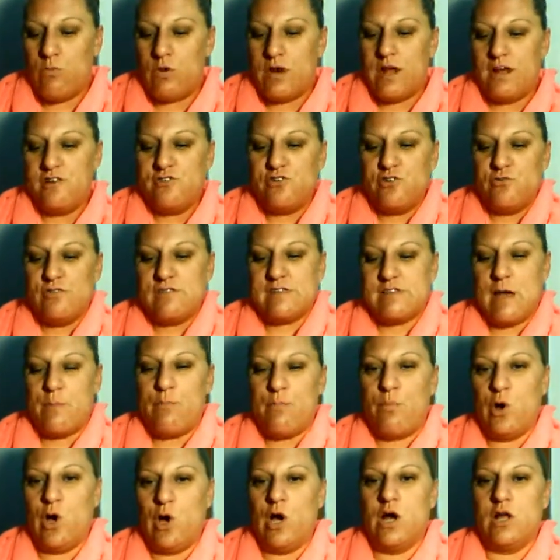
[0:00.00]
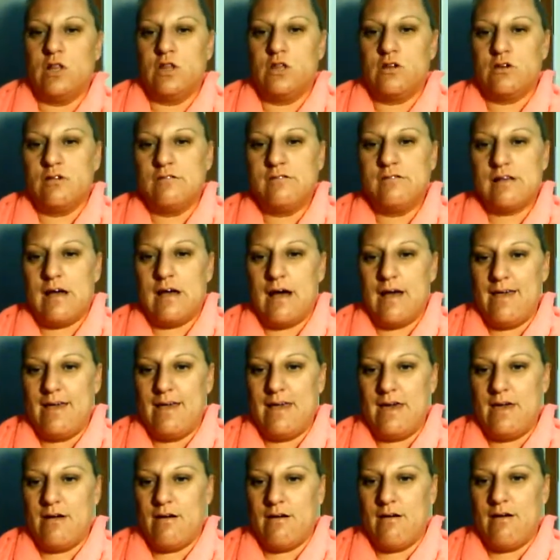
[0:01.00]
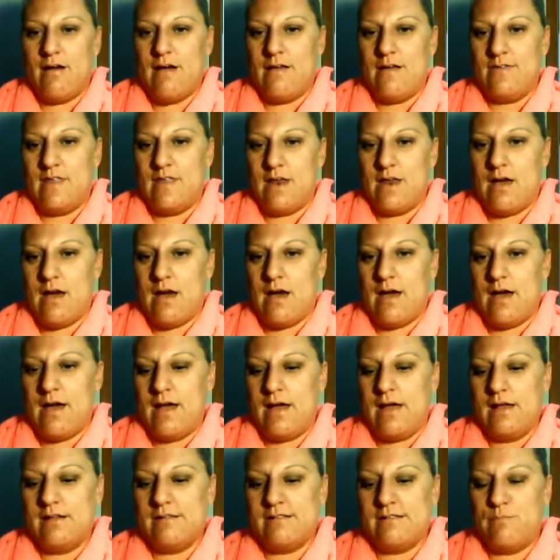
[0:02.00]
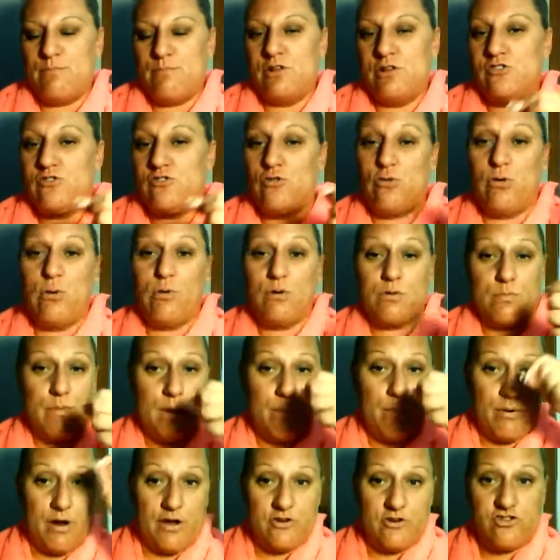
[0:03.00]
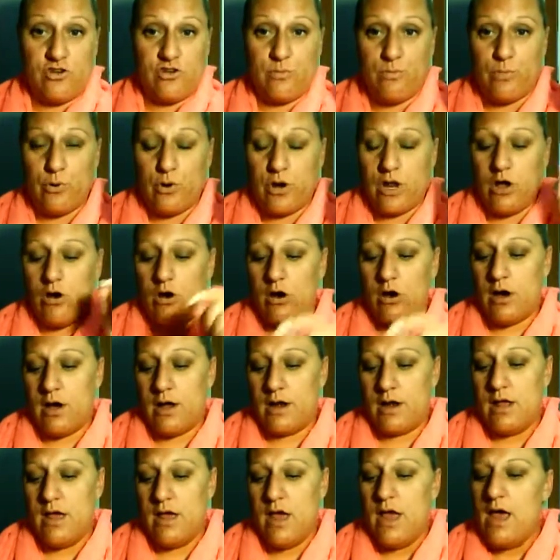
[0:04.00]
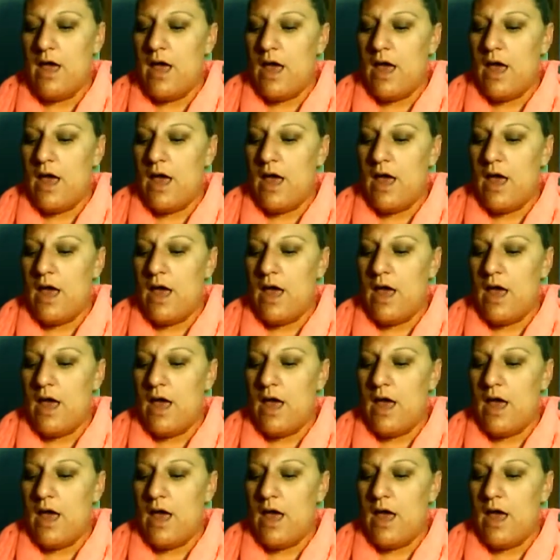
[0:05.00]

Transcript: what I do is I put a little dot here and then I dip into it with my brush and put it on.